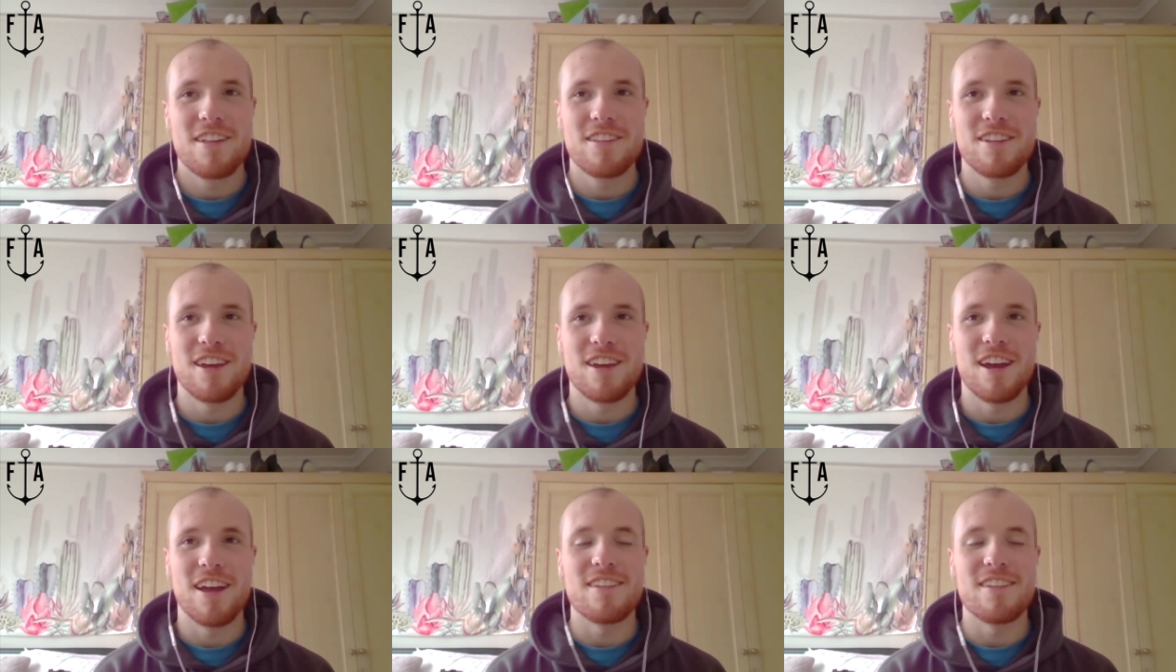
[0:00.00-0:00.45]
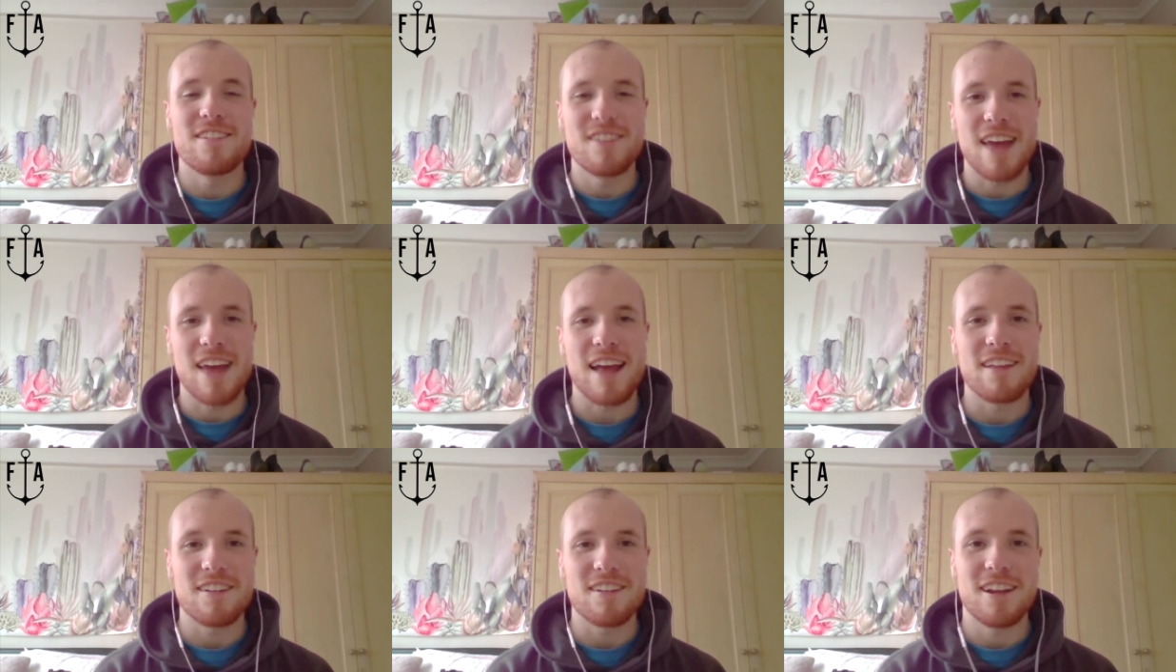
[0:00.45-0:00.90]
to
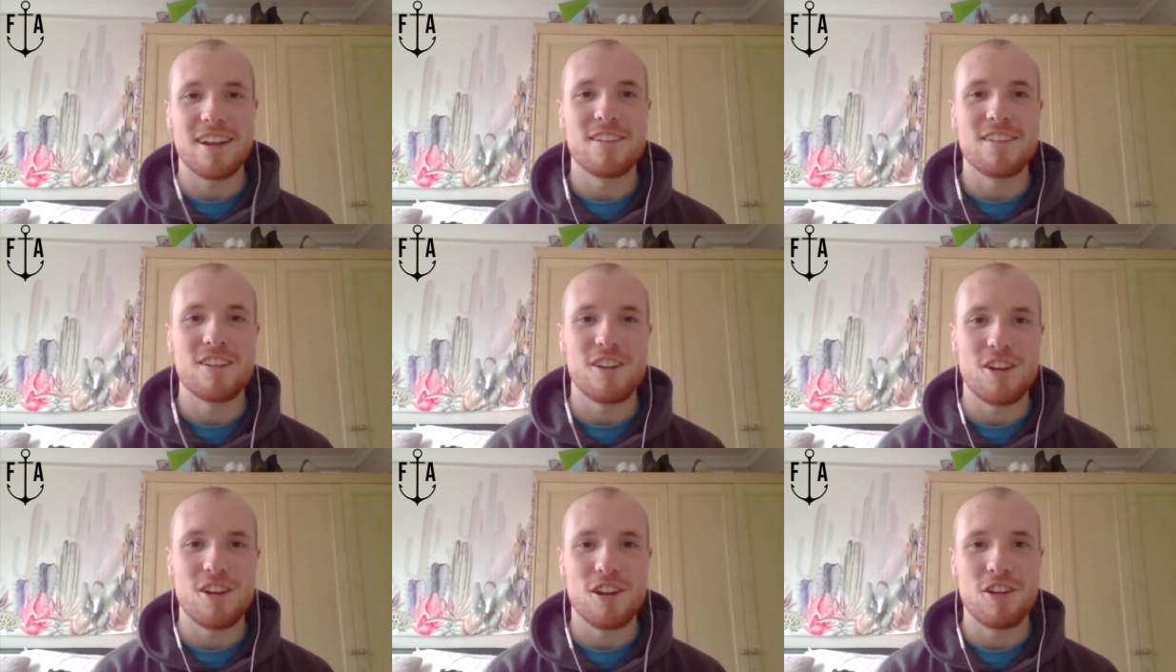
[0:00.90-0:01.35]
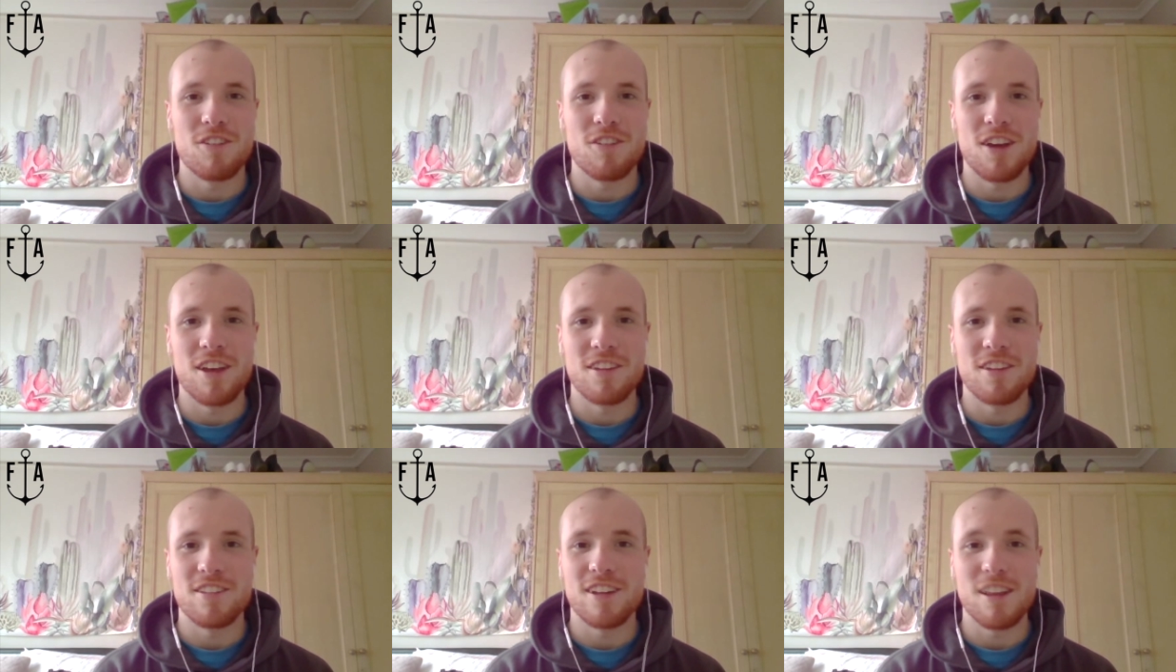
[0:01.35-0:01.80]
settle into
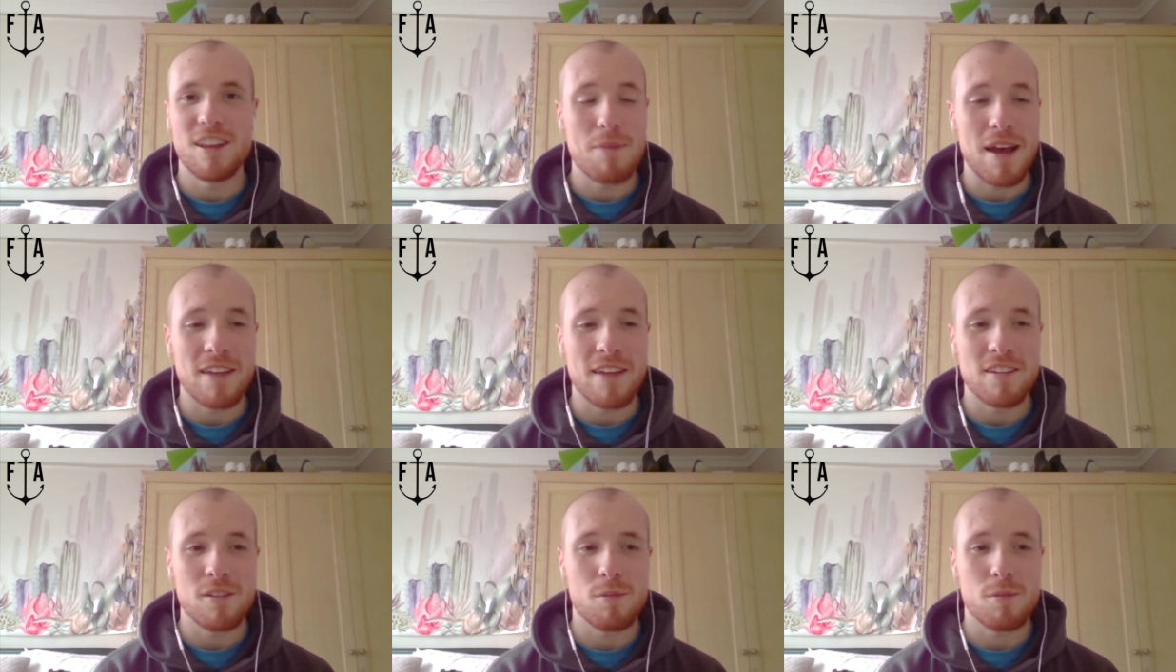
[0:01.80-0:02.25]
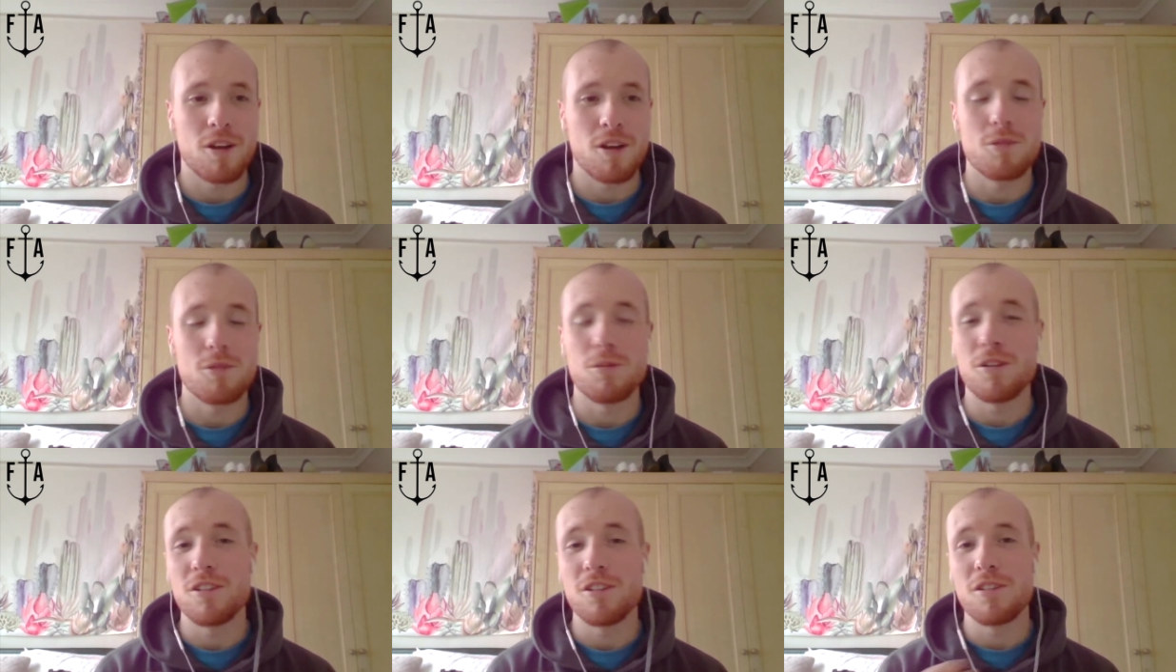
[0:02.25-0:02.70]
university the best as
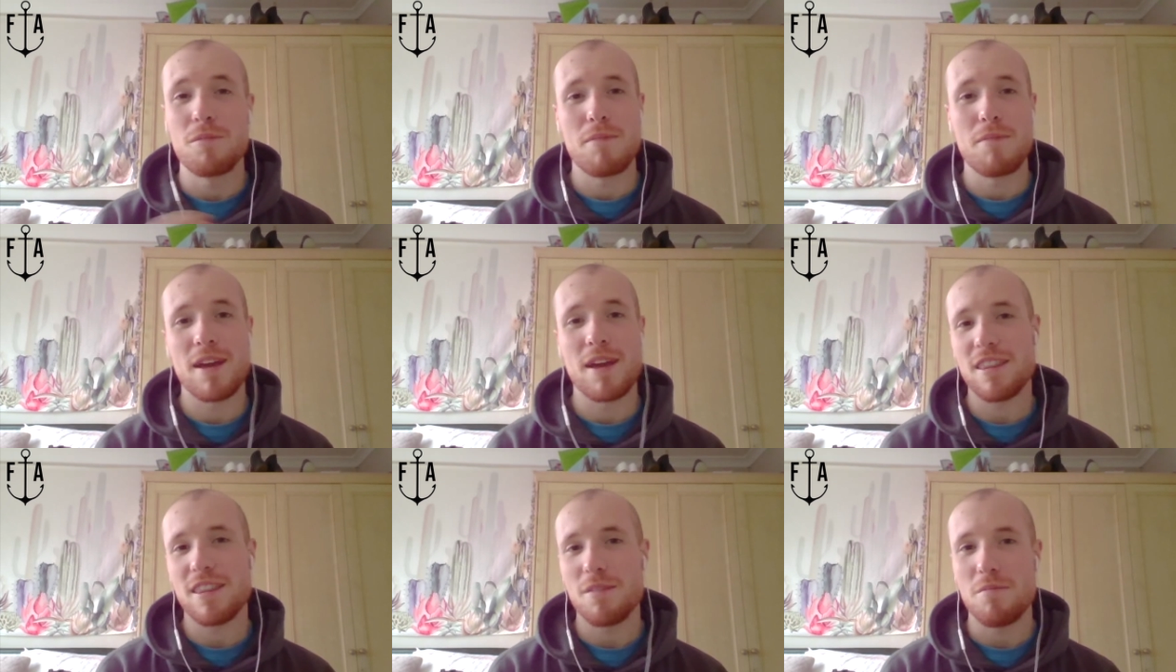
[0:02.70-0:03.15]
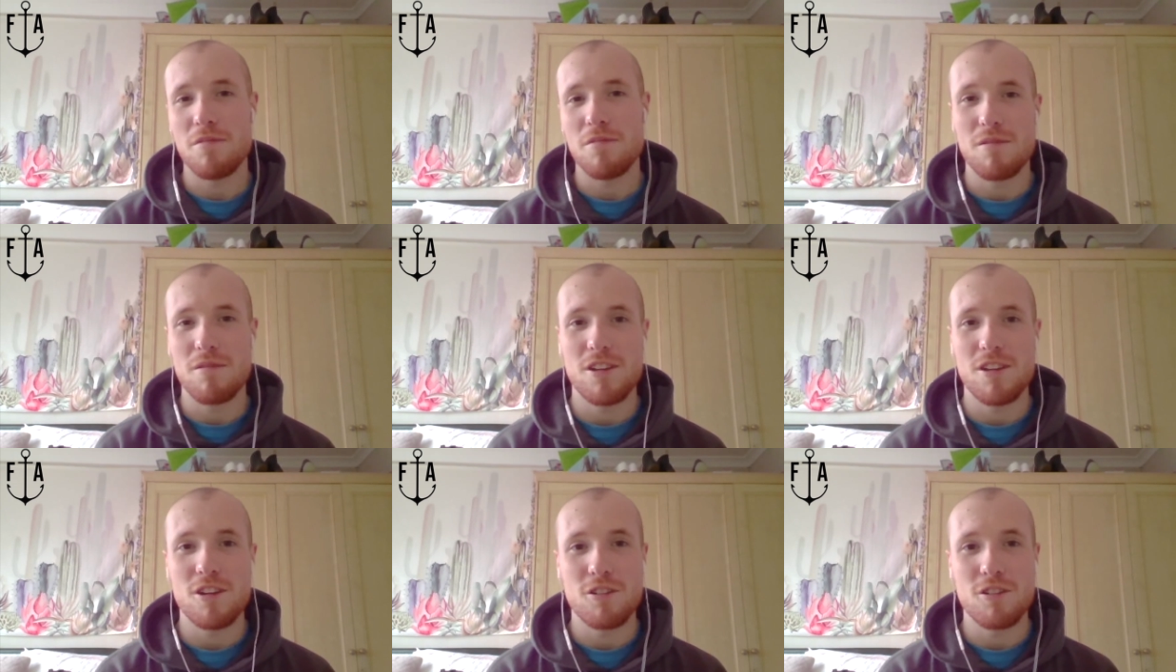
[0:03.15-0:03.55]
possible to make them new